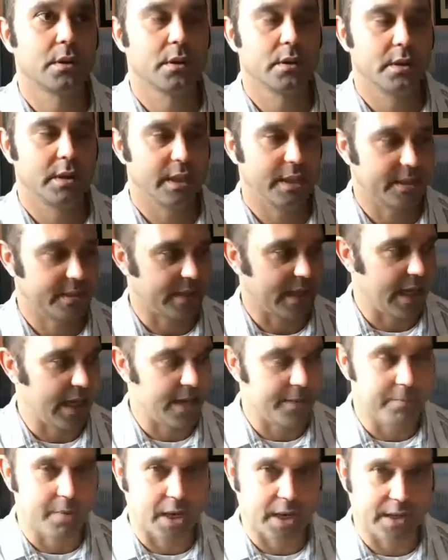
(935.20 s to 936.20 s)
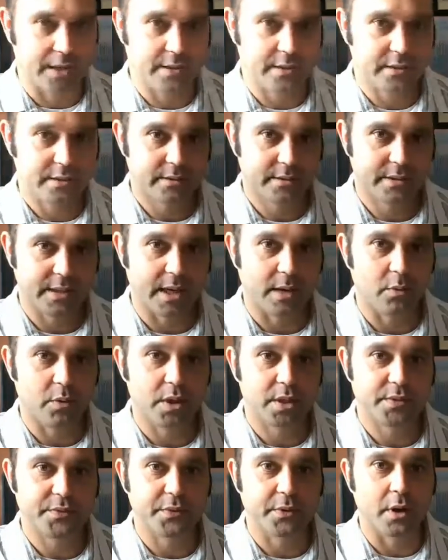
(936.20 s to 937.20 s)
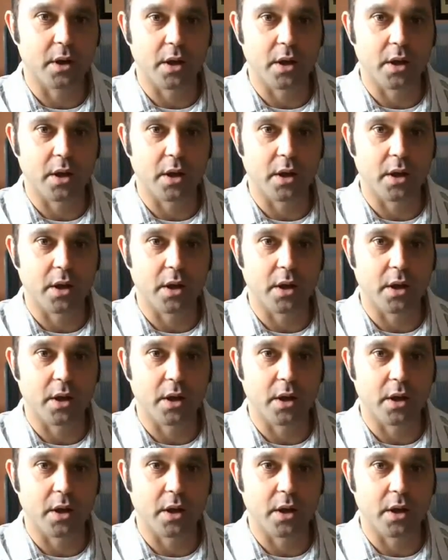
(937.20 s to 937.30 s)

is A minor. That works for